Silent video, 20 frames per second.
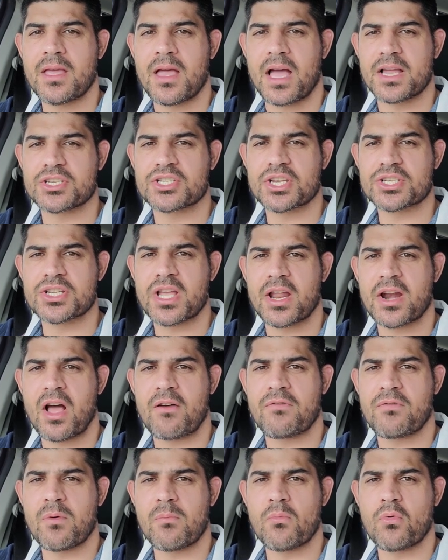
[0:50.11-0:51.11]
I just got
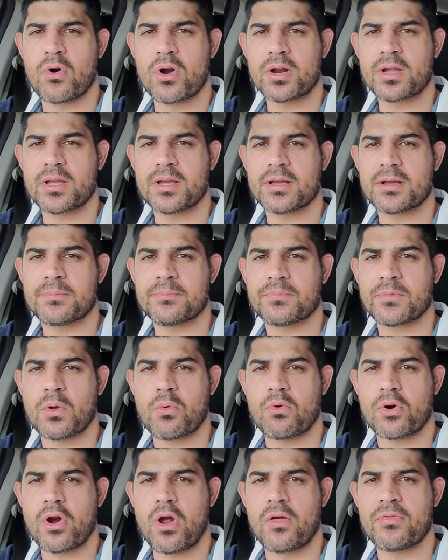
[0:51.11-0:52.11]
off from work.
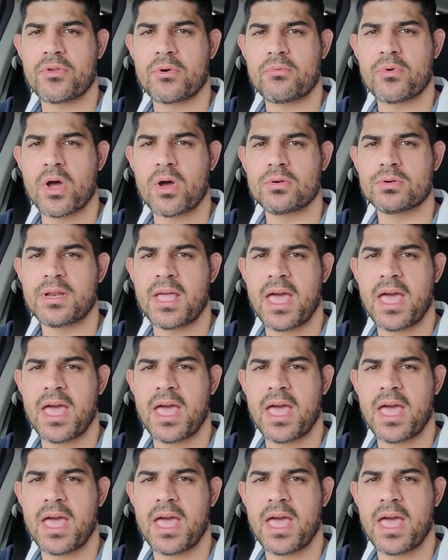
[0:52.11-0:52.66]
We're on the road